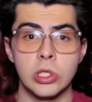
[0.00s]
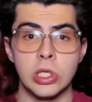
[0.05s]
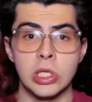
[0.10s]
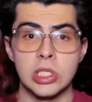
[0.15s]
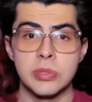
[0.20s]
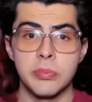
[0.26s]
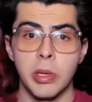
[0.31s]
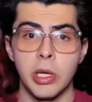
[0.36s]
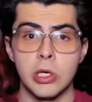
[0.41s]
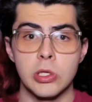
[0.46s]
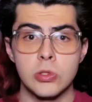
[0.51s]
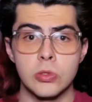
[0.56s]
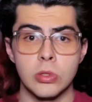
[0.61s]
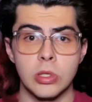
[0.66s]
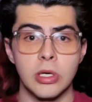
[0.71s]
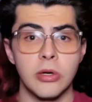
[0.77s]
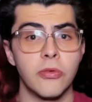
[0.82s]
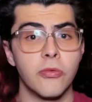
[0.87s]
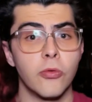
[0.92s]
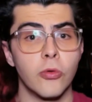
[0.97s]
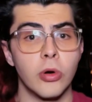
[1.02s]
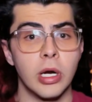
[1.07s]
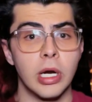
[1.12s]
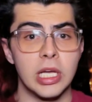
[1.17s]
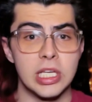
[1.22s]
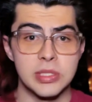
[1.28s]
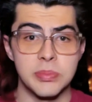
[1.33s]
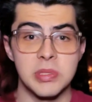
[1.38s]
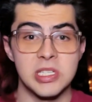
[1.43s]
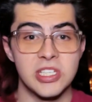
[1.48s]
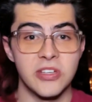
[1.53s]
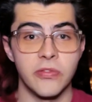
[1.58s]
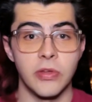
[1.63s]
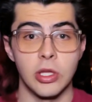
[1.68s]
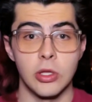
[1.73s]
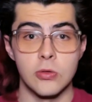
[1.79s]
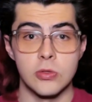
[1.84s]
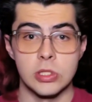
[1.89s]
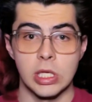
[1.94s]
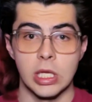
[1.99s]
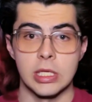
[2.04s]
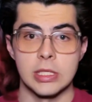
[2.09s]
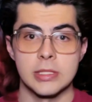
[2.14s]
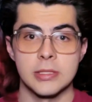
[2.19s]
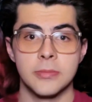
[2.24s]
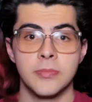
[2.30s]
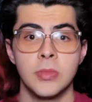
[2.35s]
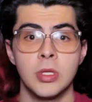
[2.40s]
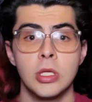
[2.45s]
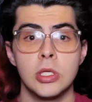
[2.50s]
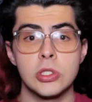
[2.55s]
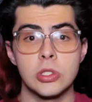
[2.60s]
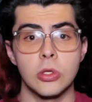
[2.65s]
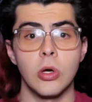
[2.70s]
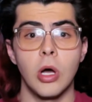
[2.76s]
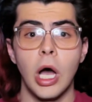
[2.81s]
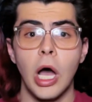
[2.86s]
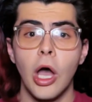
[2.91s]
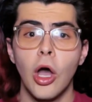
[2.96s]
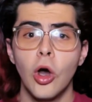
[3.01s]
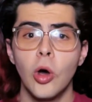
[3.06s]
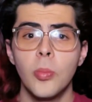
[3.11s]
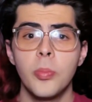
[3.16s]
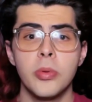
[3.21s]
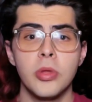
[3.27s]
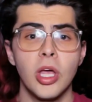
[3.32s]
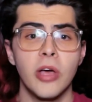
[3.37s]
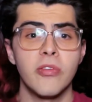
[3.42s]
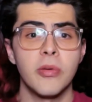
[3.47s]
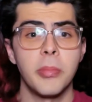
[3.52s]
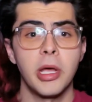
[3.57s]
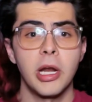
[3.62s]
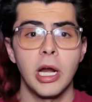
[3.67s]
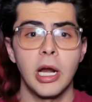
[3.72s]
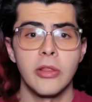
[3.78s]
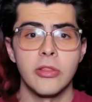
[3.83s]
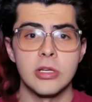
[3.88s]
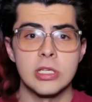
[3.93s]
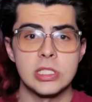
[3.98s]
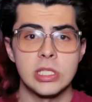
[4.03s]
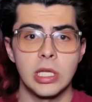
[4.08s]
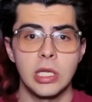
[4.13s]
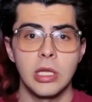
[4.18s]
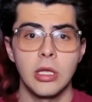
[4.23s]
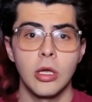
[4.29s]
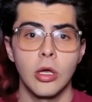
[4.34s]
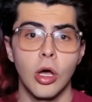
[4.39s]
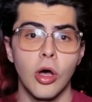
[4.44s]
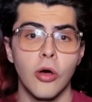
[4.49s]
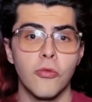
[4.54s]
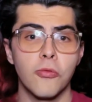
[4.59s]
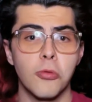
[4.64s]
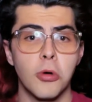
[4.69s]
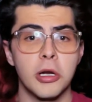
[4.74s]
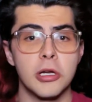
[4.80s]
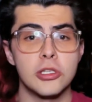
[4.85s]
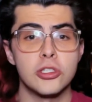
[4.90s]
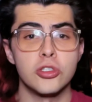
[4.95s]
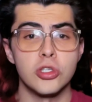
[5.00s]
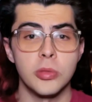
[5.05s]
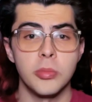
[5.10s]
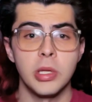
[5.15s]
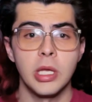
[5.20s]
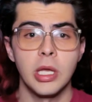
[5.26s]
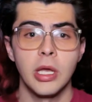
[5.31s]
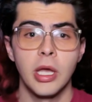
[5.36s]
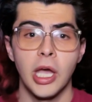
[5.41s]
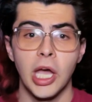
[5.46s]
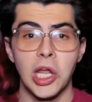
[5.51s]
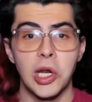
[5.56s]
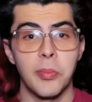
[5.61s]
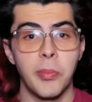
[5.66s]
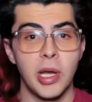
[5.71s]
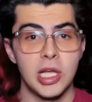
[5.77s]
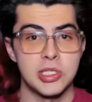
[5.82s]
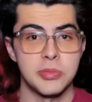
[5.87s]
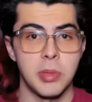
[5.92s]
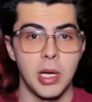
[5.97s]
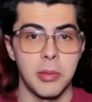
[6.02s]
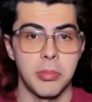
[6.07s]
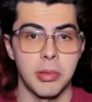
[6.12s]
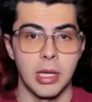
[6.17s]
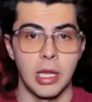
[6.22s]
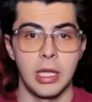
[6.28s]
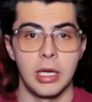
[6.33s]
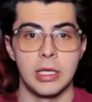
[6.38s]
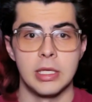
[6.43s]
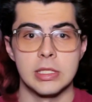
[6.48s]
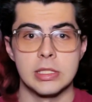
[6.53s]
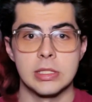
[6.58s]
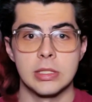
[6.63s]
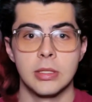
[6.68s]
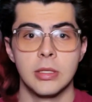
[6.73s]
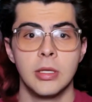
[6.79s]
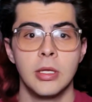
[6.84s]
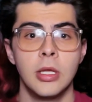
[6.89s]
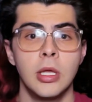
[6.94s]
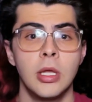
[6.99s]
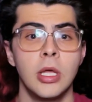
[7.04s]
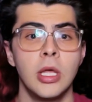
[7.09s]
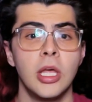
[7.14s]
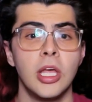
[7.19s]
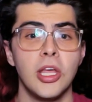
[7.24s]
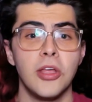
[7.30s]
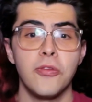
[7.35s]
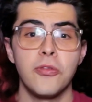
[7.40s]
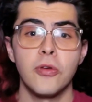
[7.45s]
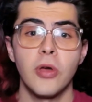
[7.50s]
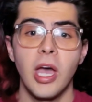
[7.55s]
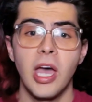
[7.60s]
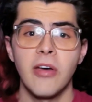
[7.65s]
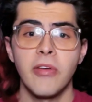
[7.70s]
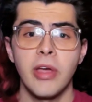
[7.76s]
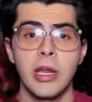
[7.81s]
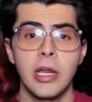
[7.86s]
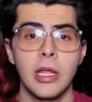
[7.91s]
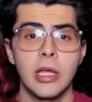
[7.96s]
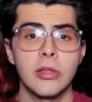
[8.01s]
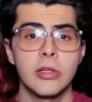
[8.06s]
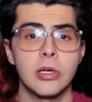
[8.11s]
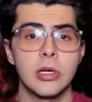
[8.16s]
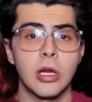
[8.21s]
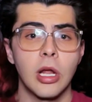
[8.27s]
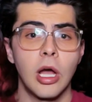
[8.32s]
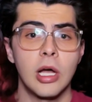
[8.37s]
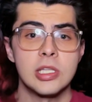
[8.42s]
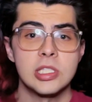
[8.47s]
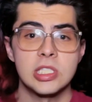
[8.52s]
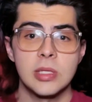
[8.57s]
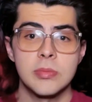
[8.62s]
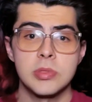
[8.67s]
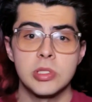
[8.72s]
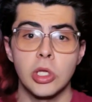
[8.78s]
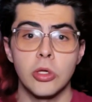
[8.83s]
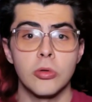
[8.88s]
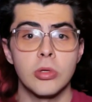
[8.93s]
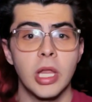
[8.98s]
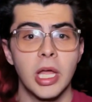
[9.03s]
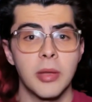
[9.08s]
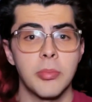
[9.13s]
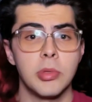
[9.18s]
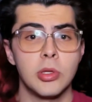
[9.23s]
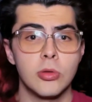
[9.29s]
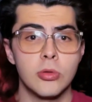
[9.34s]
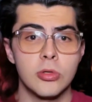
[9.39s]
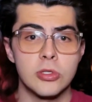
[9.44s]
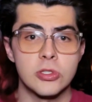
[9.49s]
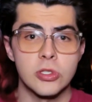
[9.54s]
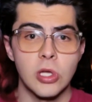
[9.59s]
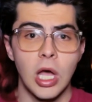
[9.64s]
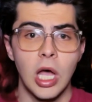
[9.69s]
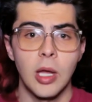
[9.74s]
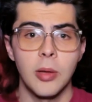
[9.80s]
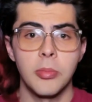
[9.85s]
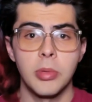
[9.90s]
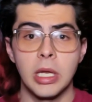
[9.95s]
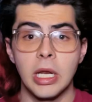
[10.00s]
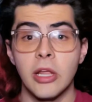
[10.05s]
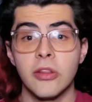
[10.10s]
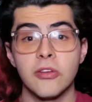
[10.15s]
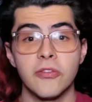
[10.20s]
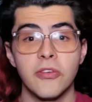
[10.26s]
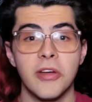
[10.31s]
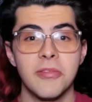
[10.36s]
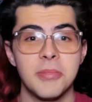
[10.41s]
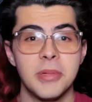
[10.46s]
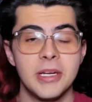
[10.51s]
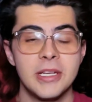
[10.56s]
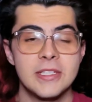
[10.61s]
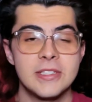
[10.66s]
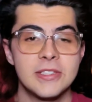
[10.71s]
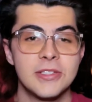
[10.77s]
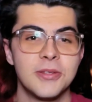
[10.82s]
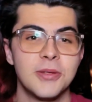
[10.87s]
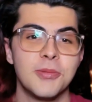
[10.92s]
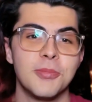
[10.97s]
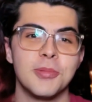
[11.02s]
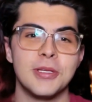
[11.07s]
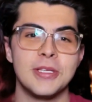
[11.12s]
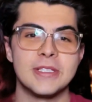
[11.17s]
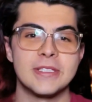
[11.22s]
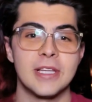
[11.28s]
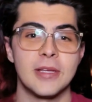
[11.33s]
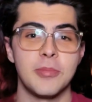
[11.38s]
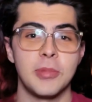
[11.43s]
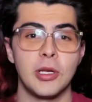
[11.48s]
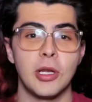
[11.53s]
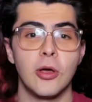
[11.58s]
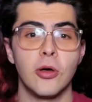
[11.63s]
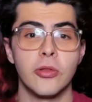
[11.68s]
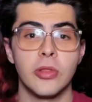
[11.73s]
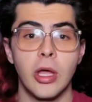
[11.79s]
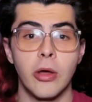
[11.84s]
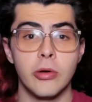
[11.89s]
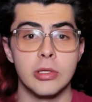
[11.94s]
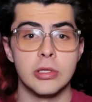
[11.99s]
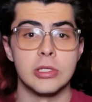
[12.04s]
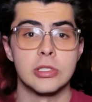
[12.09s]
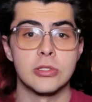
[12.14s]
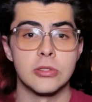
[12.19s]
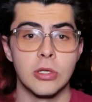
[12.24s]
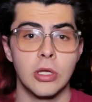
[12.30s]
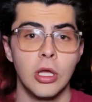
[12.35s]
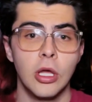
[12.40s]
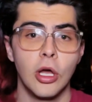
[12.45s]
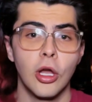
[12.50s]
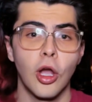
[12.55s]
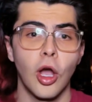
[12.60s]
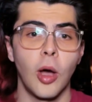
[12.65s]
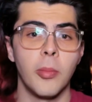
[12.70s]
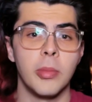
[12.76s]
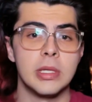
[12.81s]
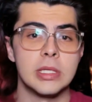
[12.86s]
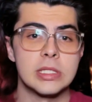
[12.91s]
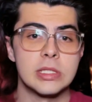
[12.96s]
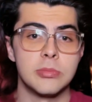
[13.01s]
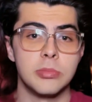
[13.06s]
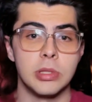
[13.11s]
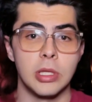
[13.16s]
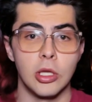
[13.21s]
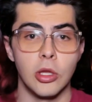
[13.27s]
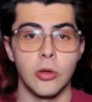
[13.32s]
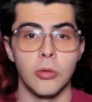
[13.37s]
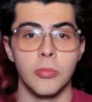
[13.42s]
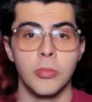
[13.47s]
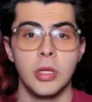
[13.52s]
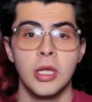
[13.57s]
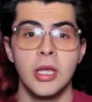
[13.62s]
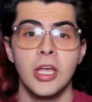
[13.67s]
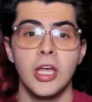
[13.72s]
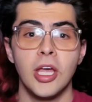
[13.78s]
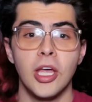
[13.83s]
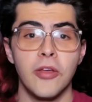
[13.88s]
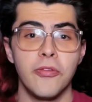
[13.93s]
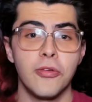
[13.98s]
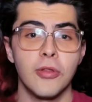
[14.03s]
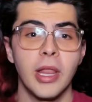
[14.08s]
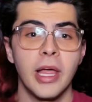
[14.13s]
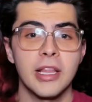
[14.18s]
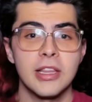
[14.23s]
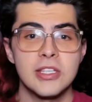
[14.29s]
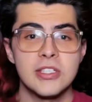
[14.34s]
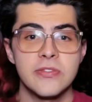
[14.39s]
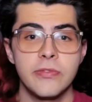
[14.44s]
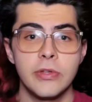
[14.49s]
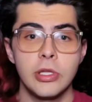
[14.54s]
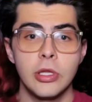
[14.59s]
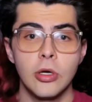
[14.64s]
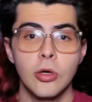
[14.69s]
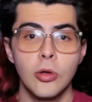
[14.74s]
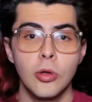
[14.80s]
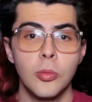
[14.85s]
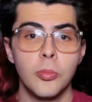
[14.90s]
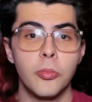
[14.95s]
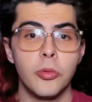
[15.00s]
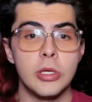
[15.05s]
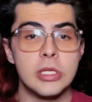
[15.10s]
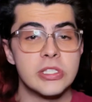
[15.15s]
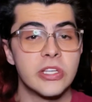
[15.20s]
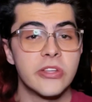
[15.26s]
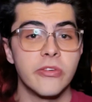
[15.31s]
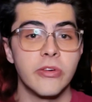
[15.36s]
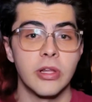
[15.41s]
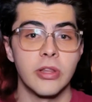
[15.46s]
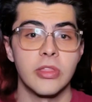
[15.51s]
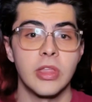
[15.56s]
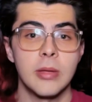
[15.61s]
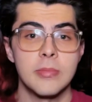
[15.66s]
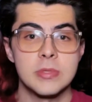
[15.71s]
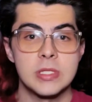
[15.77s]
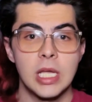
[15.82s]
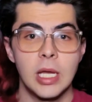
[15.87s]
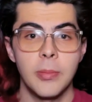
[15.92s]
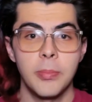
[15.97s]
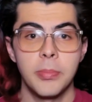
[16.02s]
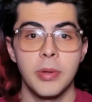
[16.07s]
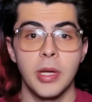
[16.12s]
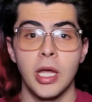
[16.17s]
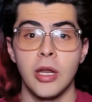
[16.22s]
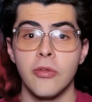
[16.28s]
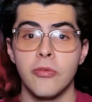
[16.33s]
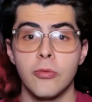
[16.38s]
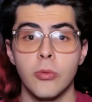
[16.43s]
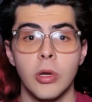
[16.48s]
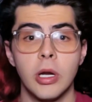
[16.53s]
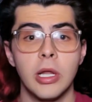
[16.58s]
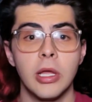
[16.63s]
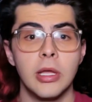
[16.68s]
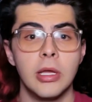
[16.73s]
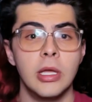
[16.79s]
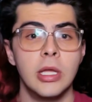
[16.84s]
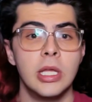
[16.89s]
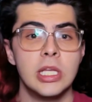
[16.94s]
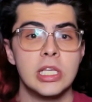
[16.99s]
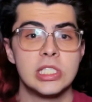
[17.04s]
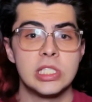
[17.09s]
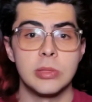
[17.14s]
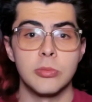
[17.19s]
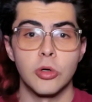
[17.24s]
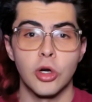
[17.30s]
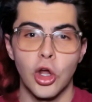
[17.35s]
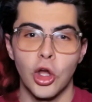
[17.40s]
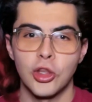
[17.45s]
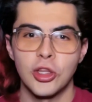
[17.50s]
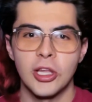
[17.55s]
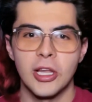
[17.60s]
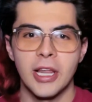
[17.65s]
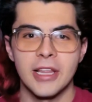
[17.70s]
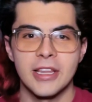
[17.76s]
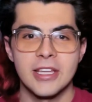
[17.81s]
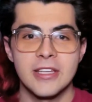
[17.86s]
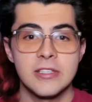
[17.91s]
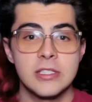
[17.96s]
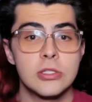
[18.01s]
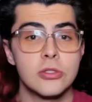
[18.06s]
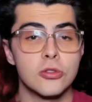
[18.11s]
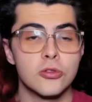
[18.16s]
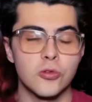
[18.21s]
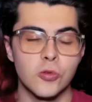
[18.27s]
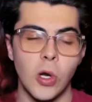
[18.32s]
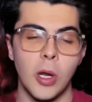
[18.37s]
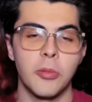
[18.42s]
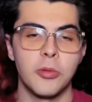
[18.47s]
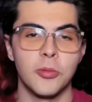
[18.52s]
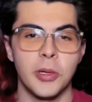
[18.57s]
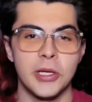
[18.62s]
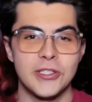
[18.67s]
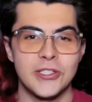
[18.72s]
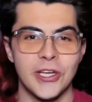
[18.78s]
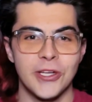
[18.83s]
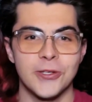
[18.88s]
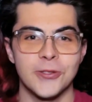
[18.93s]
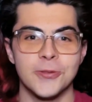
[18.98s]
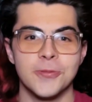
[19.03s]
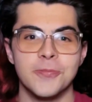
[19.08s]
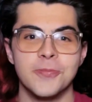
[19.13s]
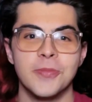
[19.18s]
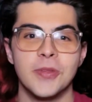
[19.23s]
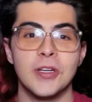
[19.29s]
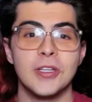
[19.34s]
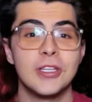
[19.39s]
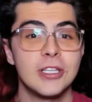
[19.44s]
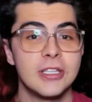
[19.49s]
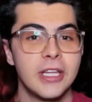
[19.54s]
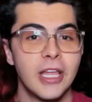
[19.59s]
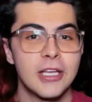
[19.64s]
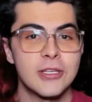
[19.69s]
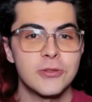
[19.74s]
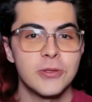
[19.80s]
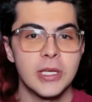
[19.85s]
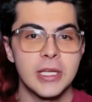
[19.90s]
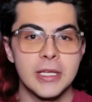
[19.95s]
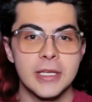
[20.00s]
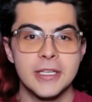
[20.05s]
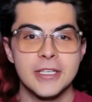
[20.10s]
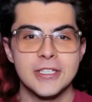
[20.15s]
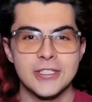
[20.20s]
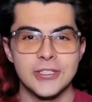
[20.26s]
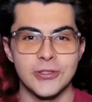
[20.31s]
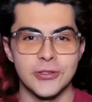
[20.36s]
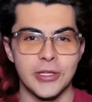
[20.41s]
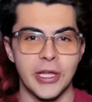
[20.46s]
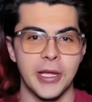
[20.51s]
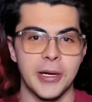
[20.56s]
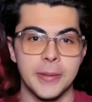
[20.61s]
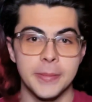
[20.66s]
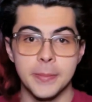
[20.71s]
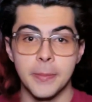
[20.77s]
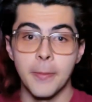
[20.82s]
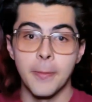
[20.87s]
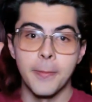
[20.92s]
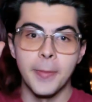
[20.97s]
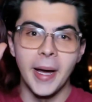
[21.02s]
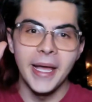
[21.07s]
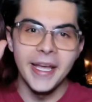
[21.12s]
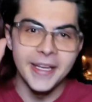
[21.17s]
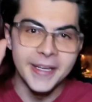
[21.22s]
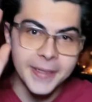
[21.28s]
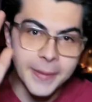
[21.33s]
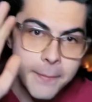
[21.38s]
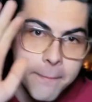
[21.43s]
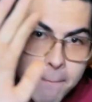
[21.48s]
is better suited for a specific use case. So I hope you have a better understanding of what a streaming and a batch pipeline is. If you have any other concepts that you'd like me to describe in under 5 minutes, please let me know down in the comments below. If you like this video, please give it a thumbs up and if you want to see more content like this, subscribe to my channel. Until next week, see you then. Bye!